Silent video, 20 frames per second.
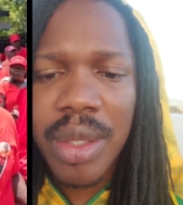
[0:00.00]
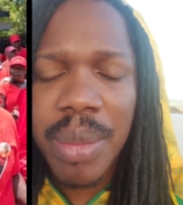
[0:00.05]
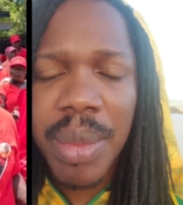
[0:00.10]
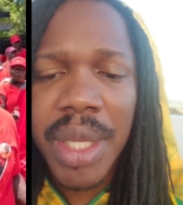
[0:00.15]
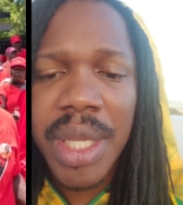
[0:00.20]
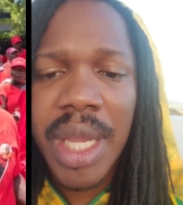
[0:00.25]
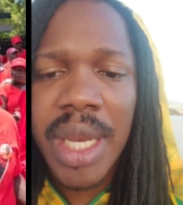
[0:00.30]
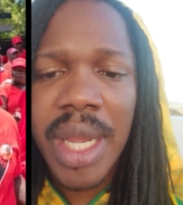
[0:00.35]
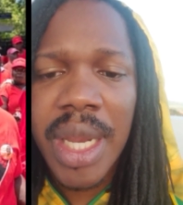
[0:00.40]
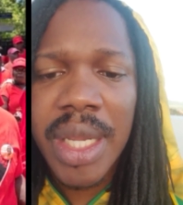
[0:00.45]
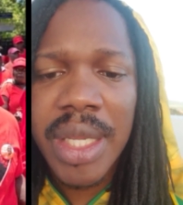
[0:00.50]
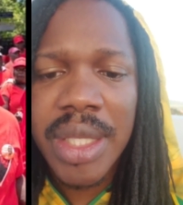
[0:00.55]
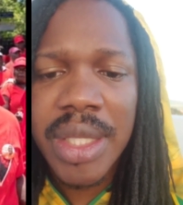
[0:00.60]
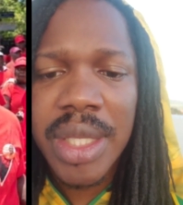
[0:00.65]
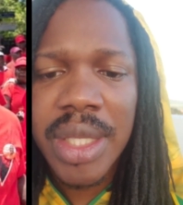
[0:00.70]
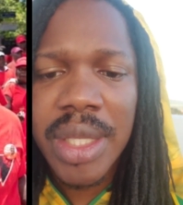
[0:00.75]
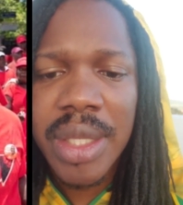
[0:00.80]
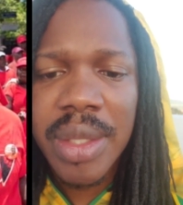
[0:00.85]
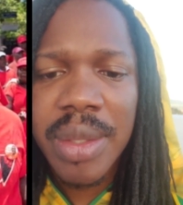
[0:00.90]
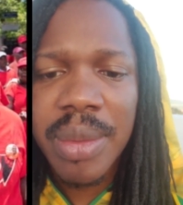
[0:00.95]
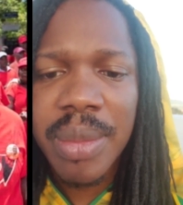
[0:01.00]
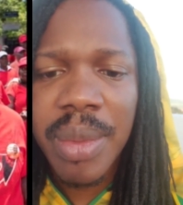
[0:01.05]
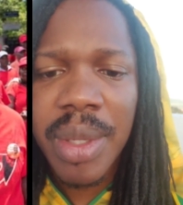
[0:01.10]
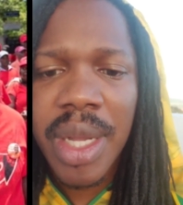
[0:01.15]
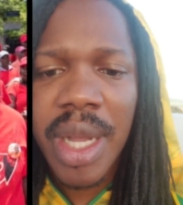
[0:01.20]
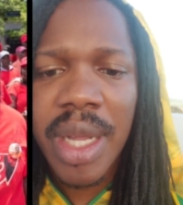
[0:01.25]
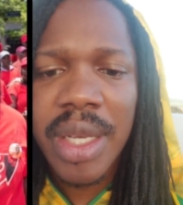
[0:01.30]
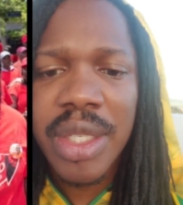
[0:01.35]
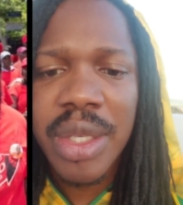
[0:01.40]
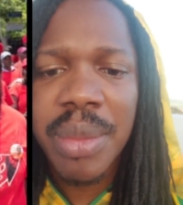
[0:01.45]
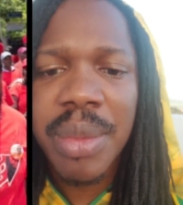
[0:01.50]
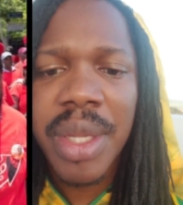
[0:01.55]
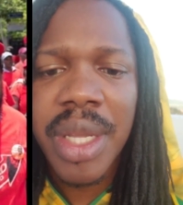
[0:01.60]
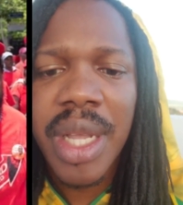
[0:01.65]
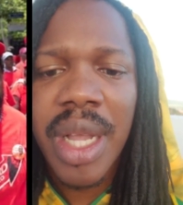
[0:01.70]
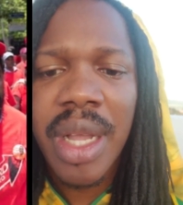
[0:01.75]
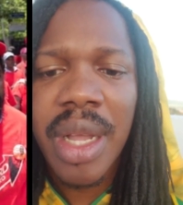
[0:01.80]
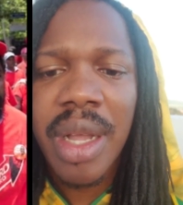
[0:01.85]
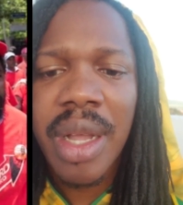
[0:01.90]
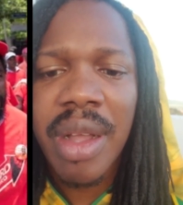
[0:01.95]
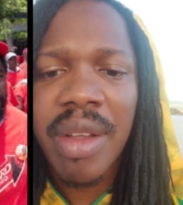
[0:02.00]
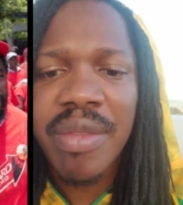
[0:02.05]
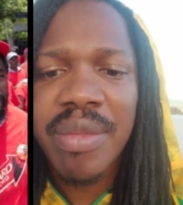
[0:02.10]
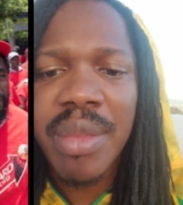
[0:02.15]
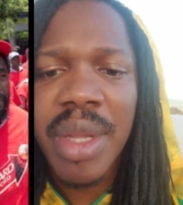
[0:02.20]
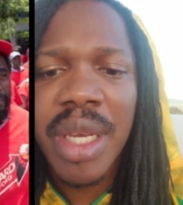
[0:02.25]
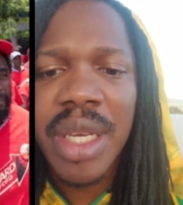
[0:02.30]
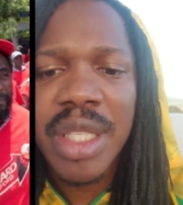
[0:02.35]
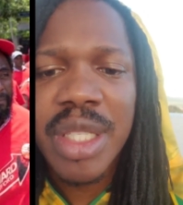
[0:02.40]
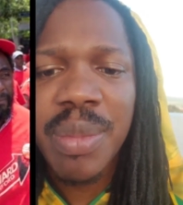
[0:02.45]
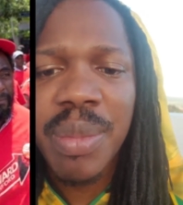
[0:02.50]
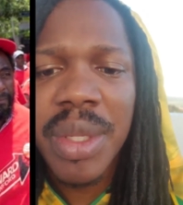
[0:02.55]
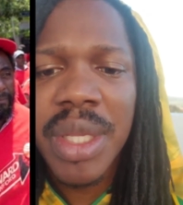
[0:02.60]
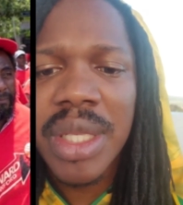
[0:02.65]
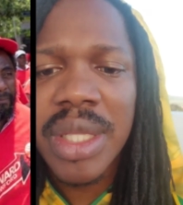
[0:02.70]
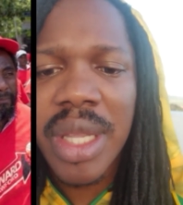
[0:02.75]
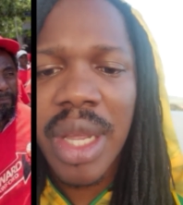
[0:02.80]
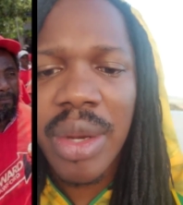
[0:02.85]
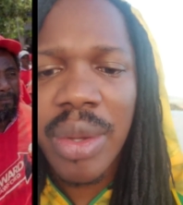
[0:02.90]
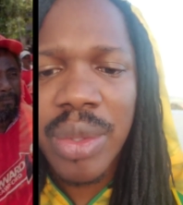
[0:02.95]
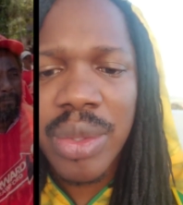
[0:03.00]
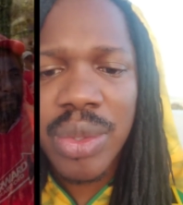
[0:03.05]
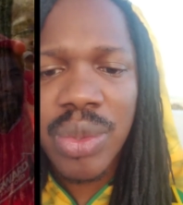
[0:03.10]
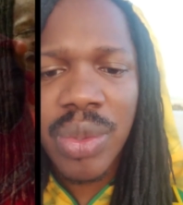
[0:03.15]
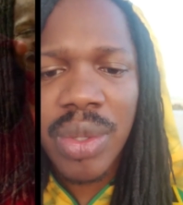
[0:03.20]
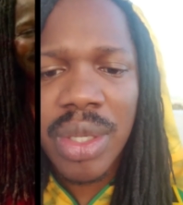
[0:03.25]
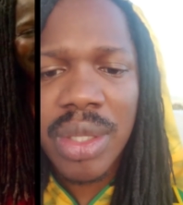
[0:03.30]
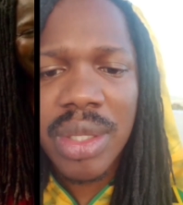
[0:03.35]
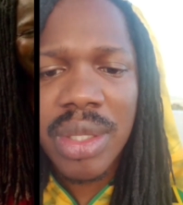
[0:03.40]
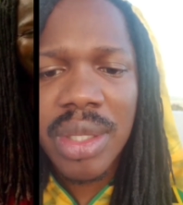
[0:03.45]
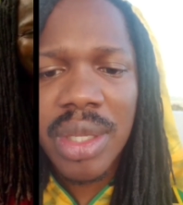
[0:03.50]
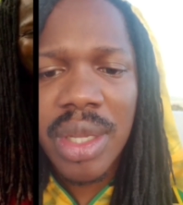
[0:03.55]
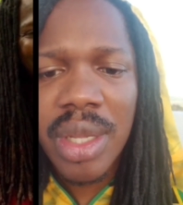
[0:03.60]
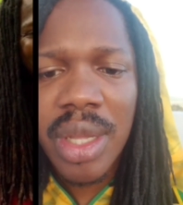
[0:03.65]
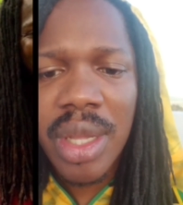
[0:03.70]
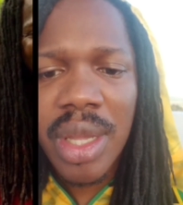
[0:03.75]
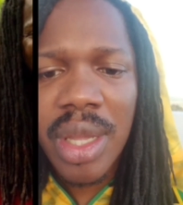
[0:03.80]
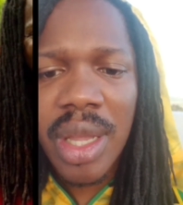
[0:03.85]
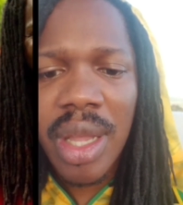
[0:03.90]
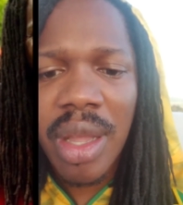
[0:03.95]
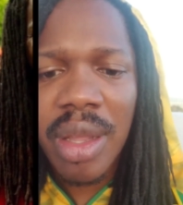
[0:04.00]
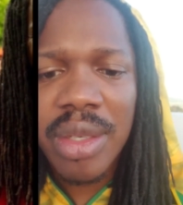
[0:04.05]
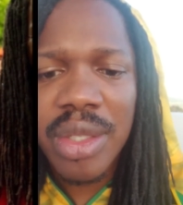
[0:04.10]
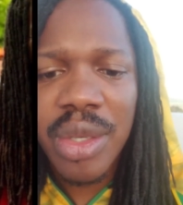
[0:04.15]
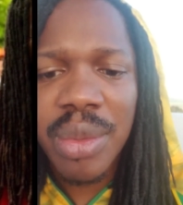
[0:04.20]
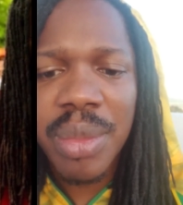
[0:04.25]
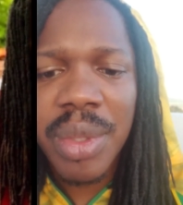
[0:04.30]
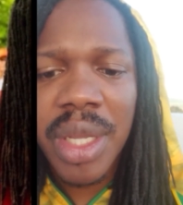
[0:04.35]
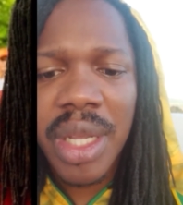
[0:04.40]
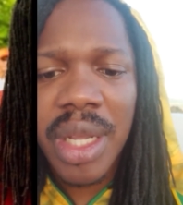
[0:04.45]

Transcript: That's the methodology because Jamaica have many splintered households and